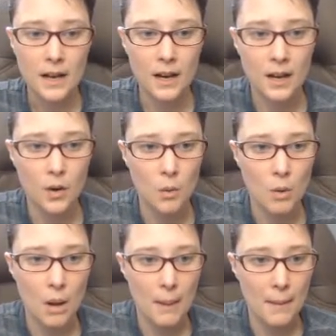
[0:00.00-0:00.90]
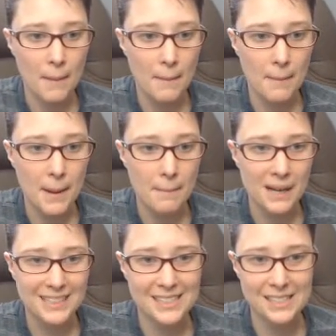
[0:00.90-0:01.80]

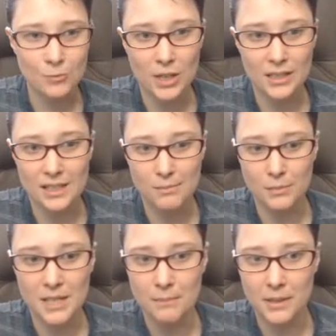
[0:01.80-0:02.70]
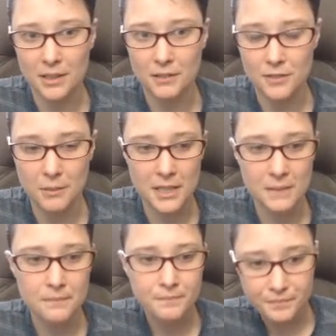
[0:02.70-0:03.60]
because this word is manipulative to me.